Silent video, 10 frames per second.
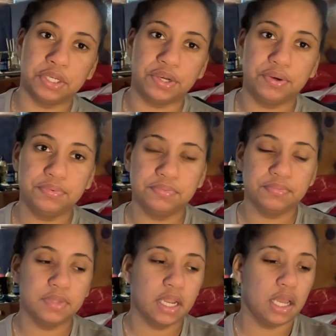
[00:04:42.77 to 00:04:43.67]
know,
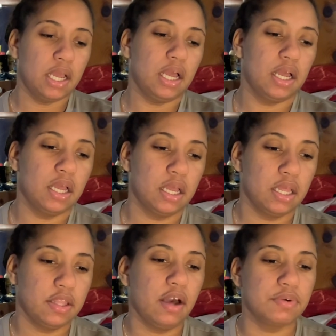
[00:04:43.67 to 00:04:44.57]

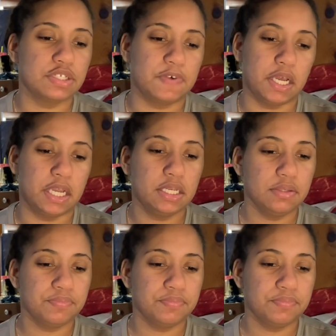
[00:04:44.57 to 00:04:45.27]
that was fine.